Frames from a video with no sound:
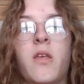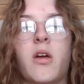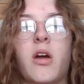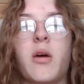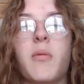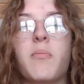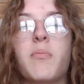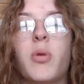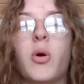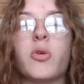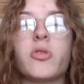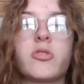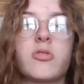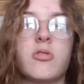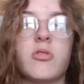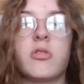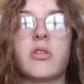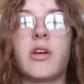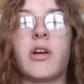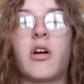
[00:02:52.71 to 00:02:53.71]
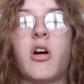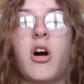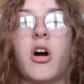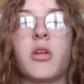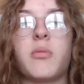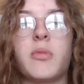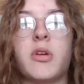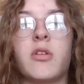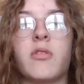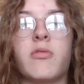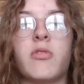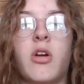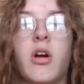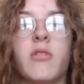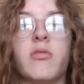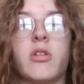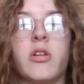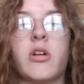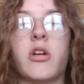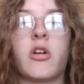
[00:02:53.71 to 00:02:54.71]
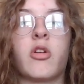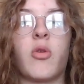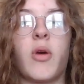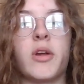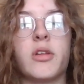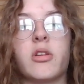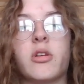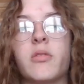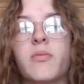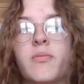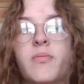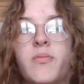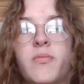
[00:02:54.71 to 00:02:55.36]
and bolstered the economy of Gävle greatly.